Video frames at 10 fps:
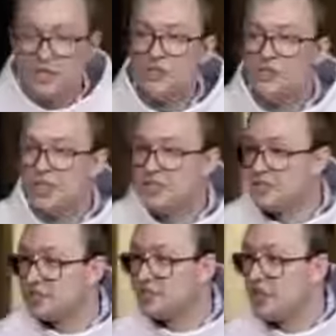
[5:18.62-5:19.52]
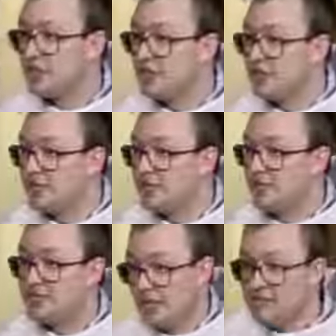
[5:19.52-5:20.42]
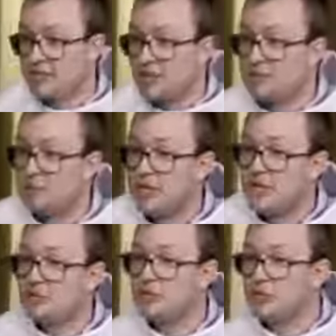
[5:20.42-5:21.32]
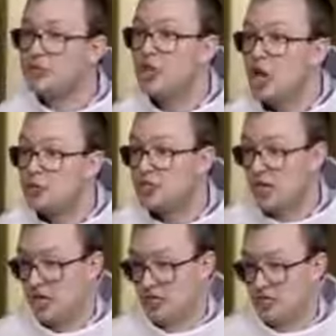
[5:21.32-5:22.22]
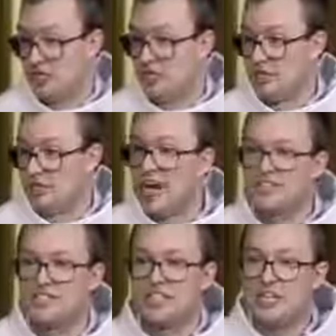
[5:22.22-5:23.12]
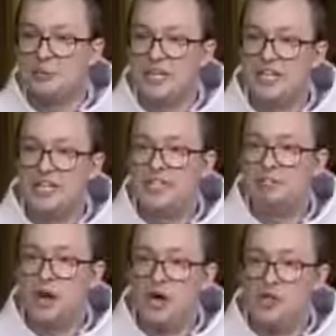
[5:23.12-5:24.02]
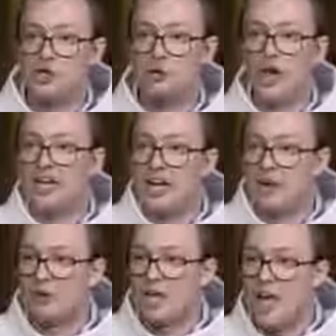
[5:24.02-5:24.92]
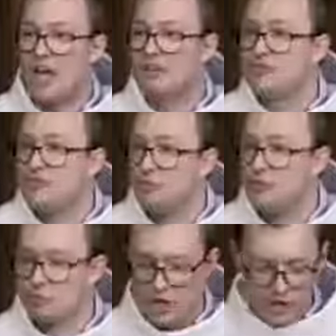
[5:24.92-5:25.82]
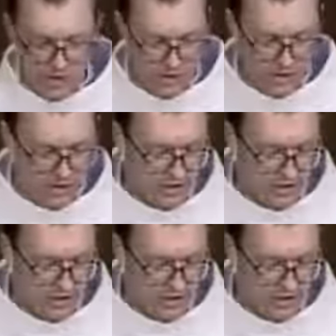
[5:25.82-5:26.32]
Jesus tells us, but he also shows us constantly that we need to punctuate our lives with prayer.